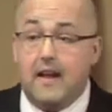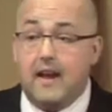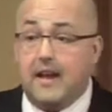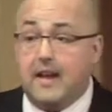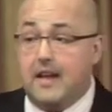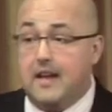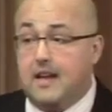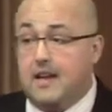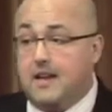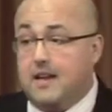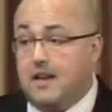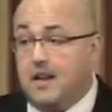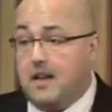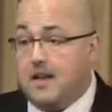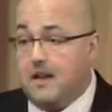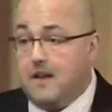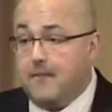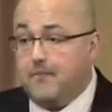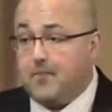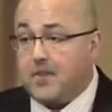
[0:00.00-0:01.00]
in
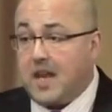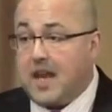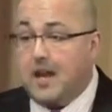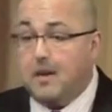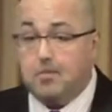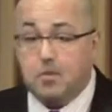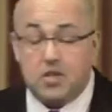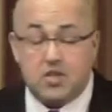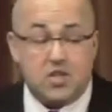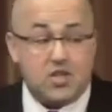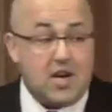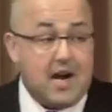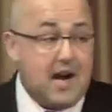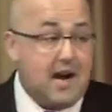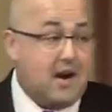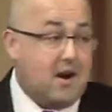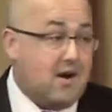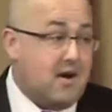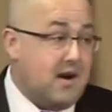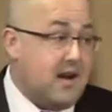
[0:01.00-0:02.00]

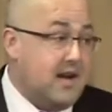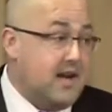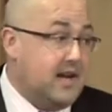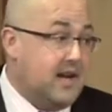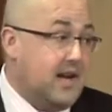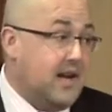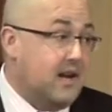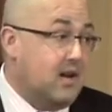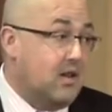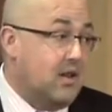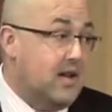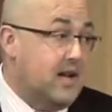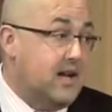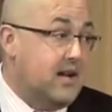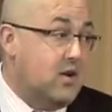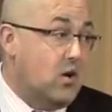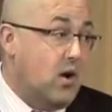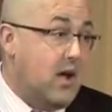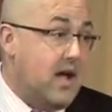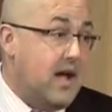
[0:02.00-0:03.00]
Cambridgeshire, in
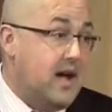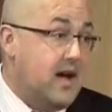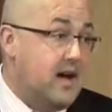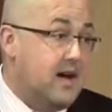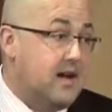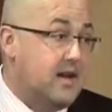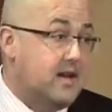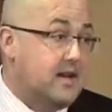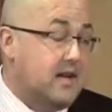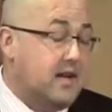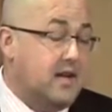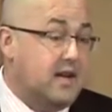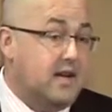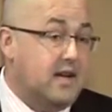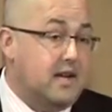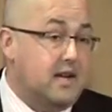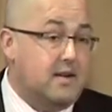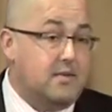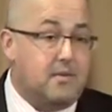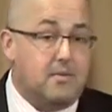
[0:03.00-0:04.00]
England, and
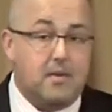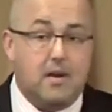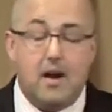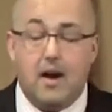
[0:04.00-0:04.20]
in